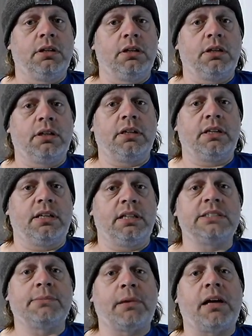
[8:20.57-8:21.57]
uh,
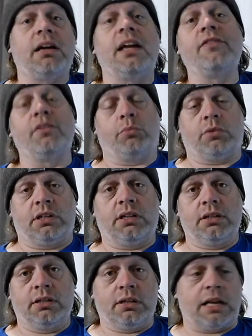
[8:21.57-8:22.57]
it's about everyone.
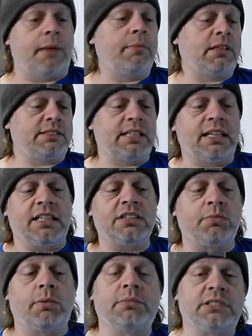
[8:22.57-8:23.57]
Now I'm not saying this
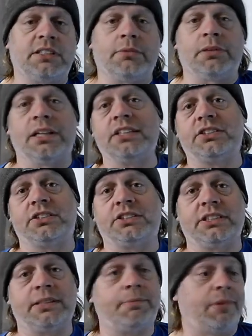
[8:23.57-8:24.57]
woman's in a
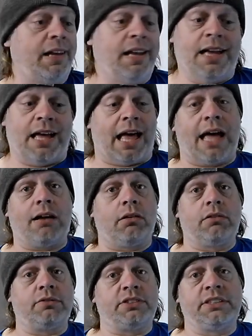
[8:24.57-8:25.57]
relationship. I don't
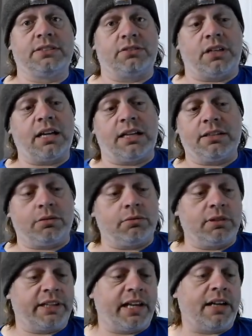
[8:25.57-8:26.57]
know if she is or not. Don't
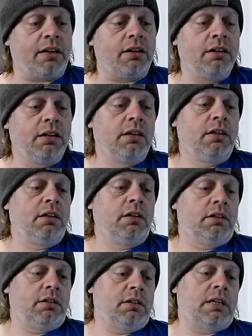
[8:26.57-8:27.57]
really care.
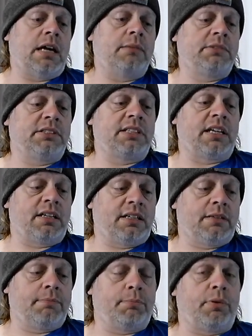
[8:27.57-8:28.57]
Uh, I'm just kind
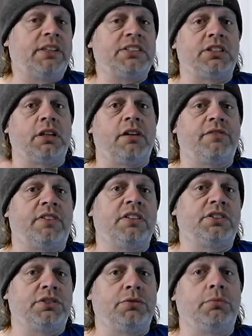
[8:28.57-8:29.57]
of branching off
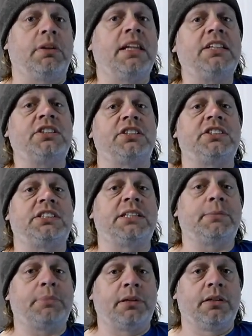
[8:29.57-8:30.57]
into
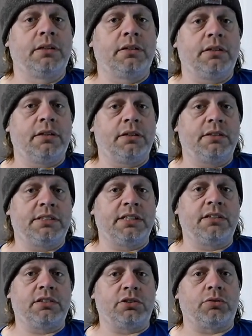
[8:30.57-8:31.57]
relationship
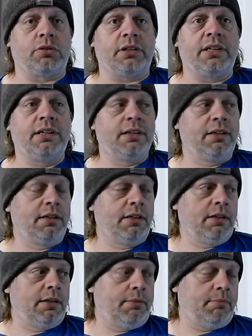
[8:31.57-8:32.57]
territory
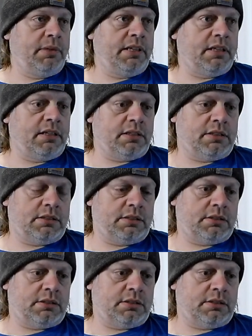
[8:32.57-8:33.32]
because